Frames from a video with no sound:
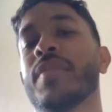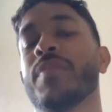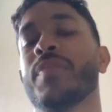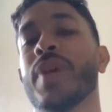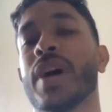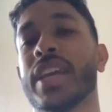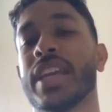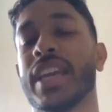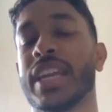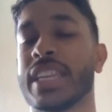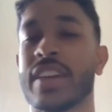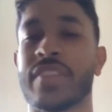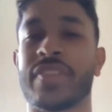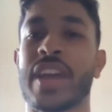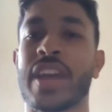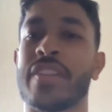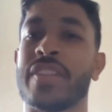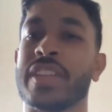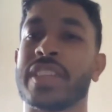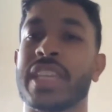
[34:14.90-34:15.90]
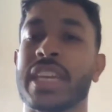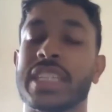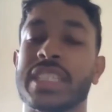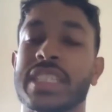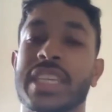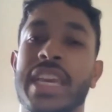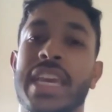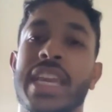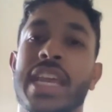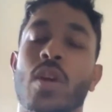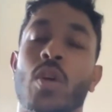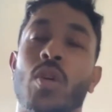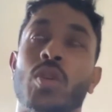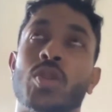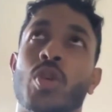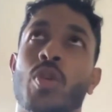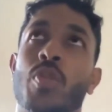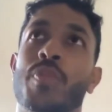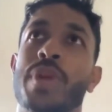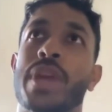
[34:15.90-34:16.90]
definitely having thick skin and
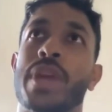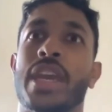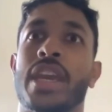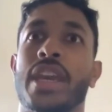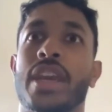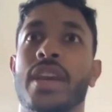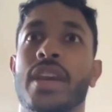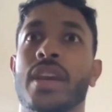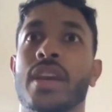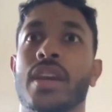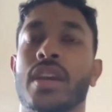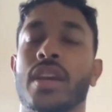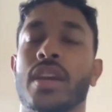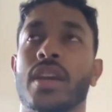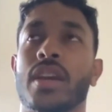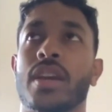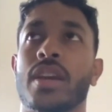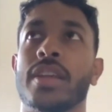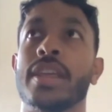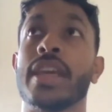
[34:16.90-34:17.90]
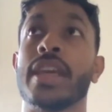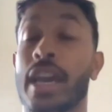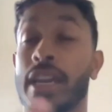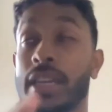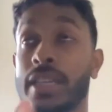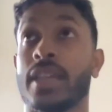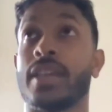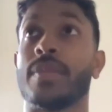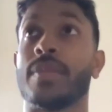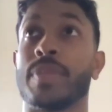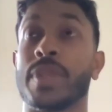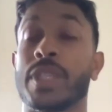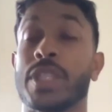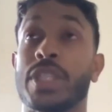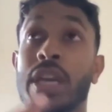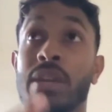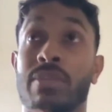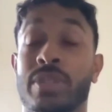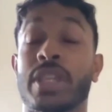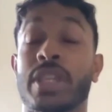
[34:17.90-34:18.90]
also being but
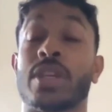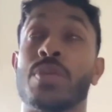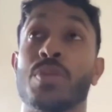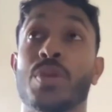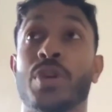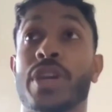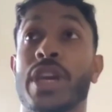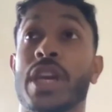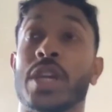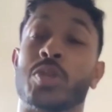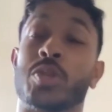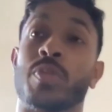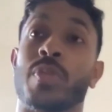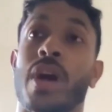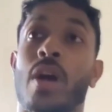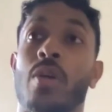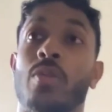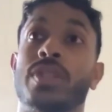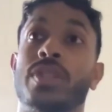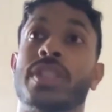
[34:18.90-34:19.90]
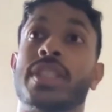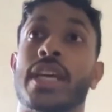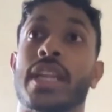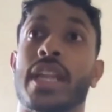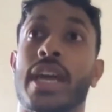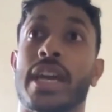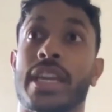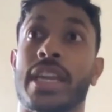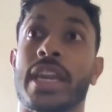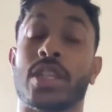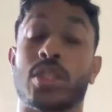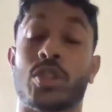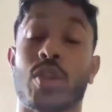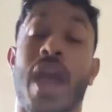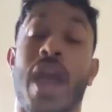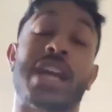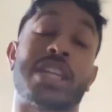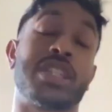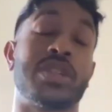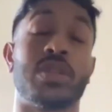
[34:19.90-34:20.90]
James said communication, but I would say to
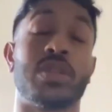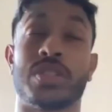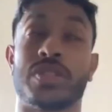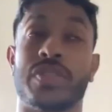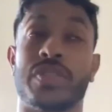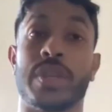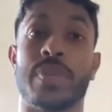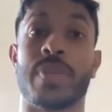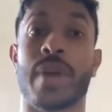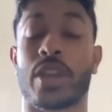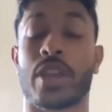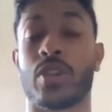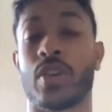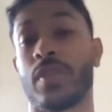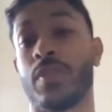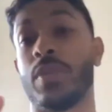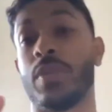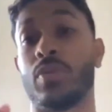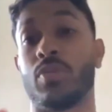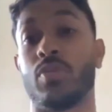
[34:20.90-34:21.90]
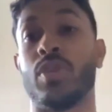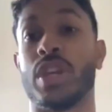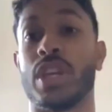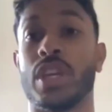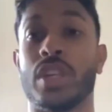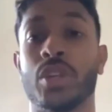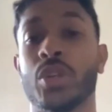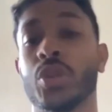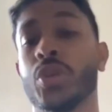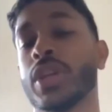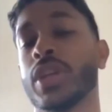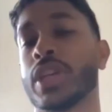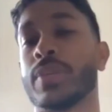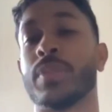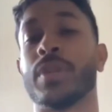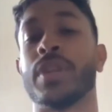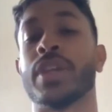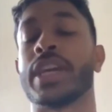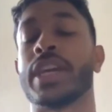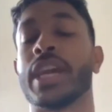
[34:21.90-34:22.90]
action those feedback, you have to be really good at
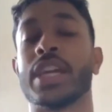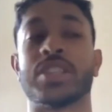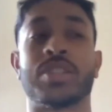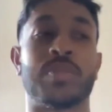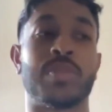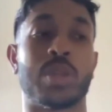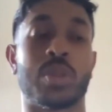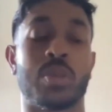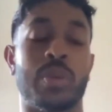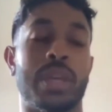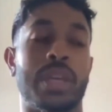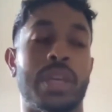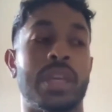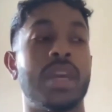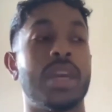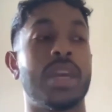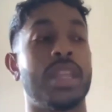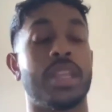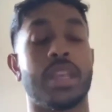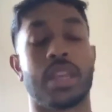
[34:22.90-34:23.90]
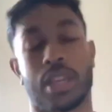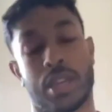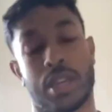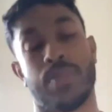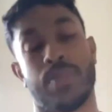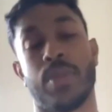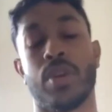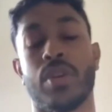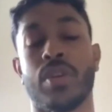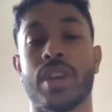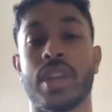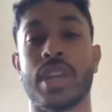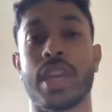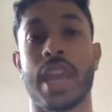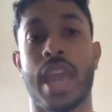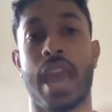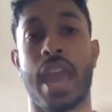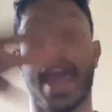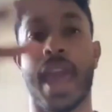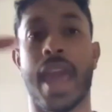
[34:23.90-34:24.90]
communication between the
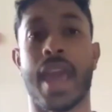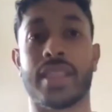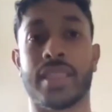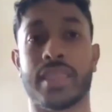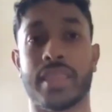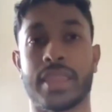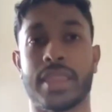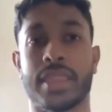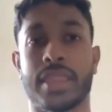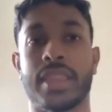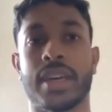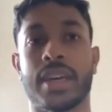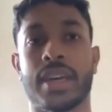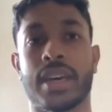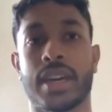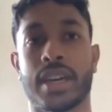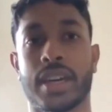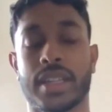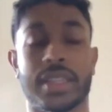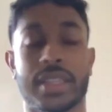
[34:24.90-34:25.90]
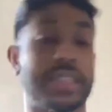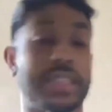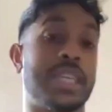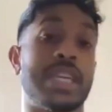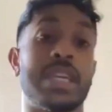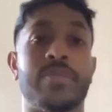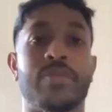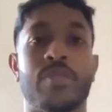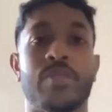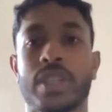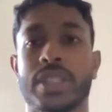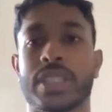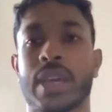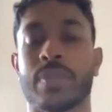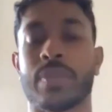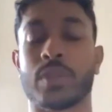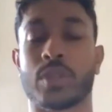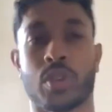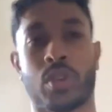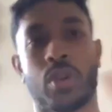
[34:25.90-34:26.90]
community and the team, for
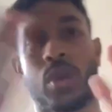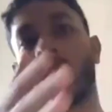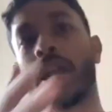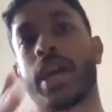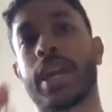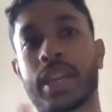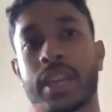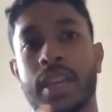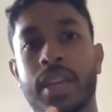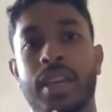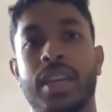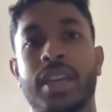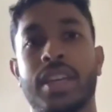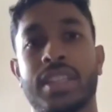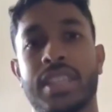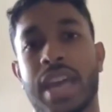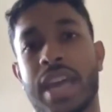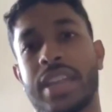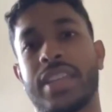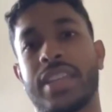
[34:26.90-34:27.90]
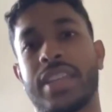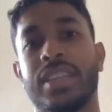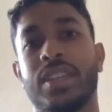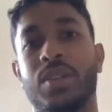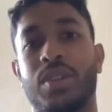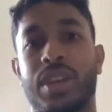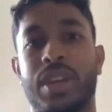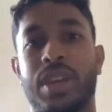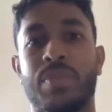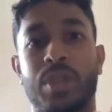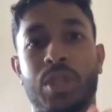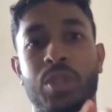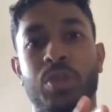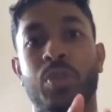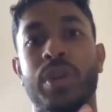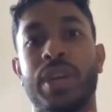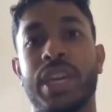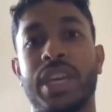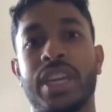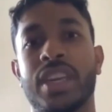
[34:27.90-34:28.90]
example. So you're like that, in
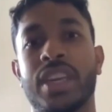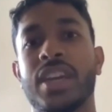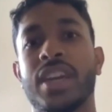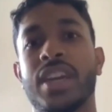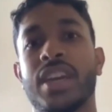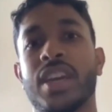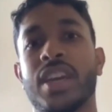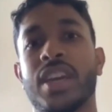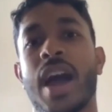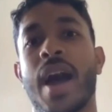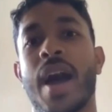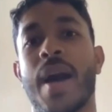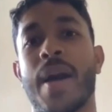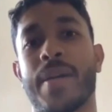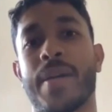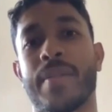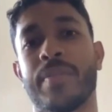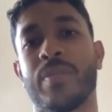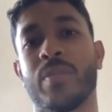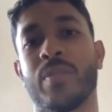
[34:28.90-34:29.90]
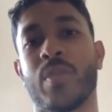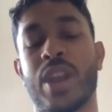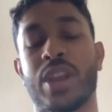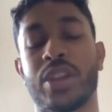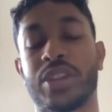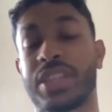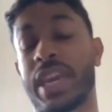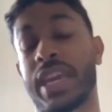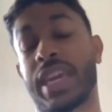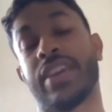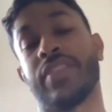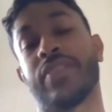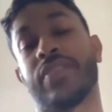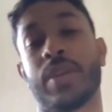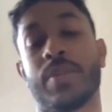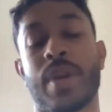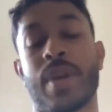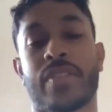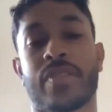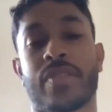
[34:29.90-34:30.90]
between, where you're taking
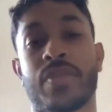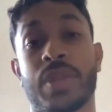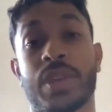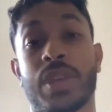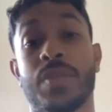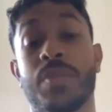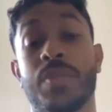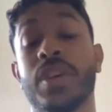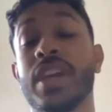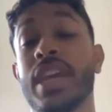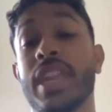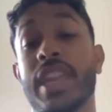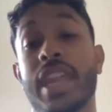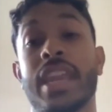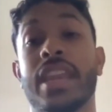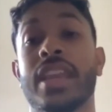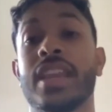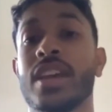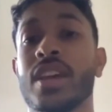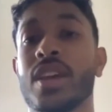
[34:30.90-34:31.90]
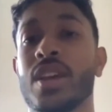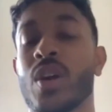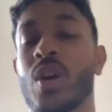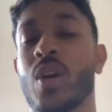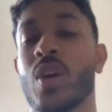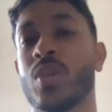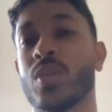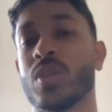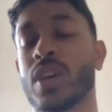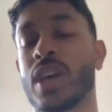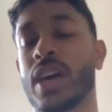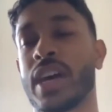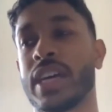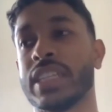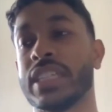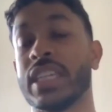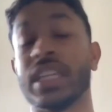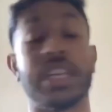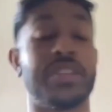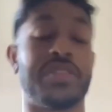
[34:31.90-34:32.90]
feedback from the community and then
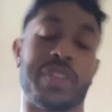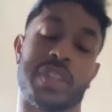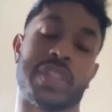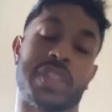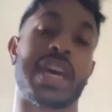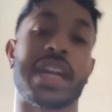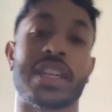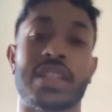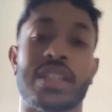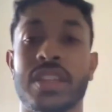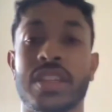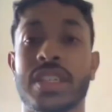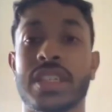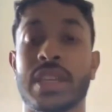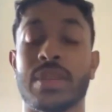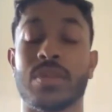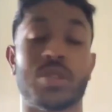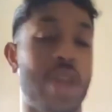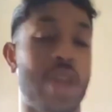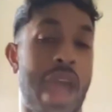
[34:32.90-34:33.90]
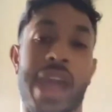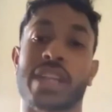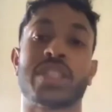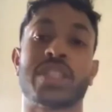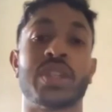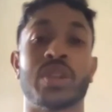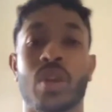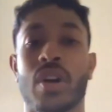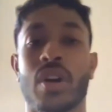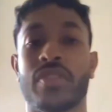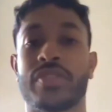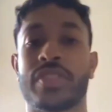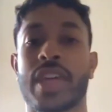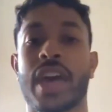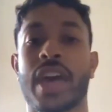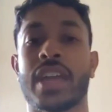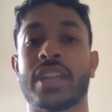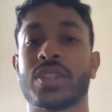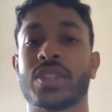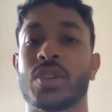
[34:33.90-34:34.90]
delivering that to the team to action off
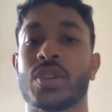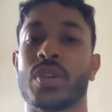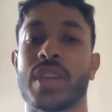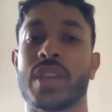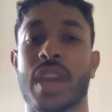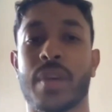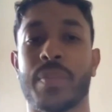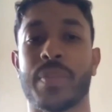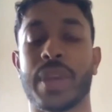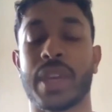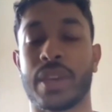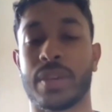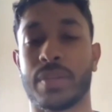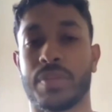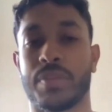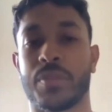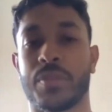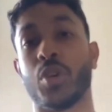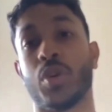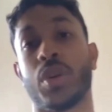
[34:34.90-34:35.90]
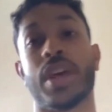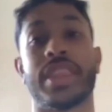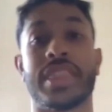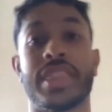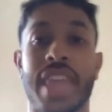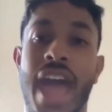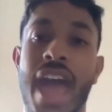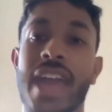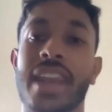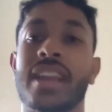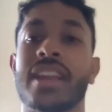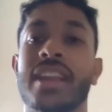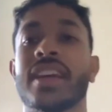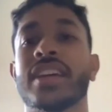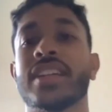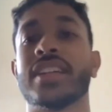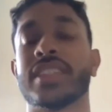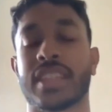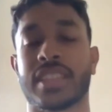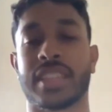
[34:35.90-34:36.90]
that. So being good at that
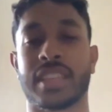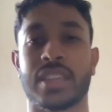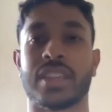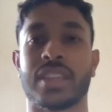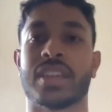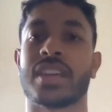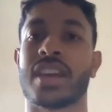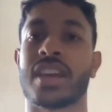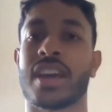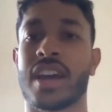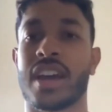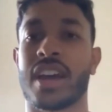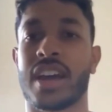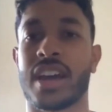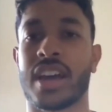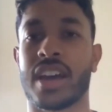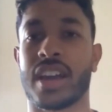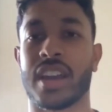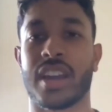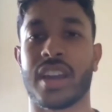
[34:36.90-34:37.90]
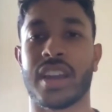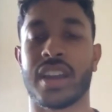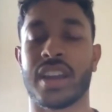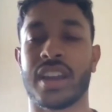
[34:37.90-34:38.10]
is, I think, a